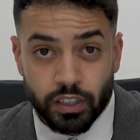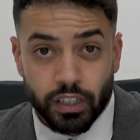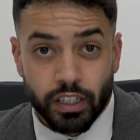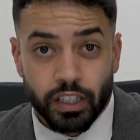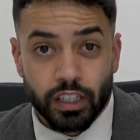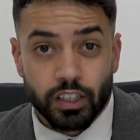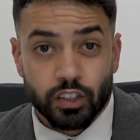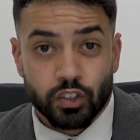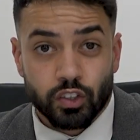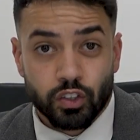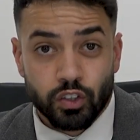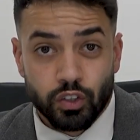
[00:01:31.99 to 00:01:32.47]

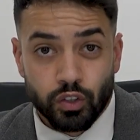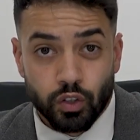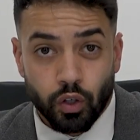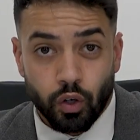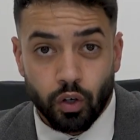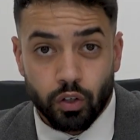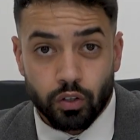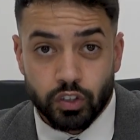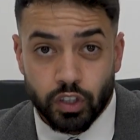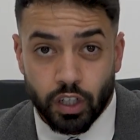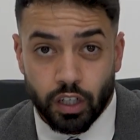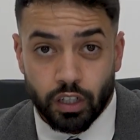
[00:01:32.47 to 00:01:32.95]
is
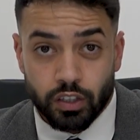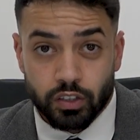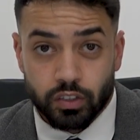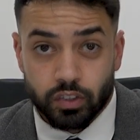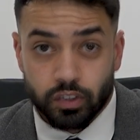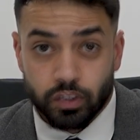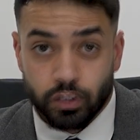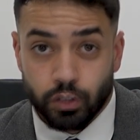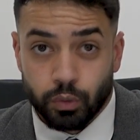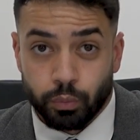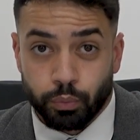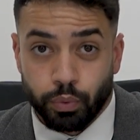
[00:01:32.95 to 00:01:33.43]
not
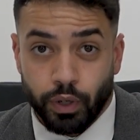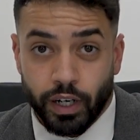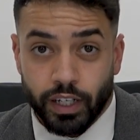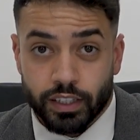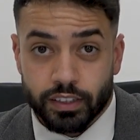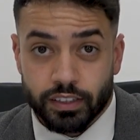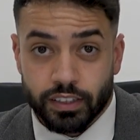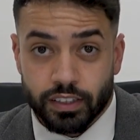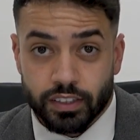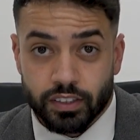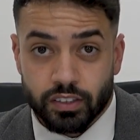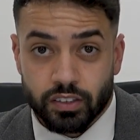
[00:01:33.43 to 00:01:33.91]
just good
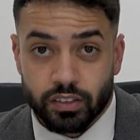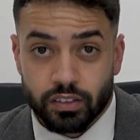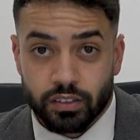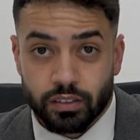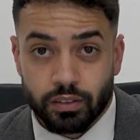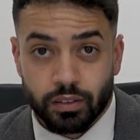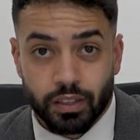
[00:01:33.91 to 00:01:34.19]
practice.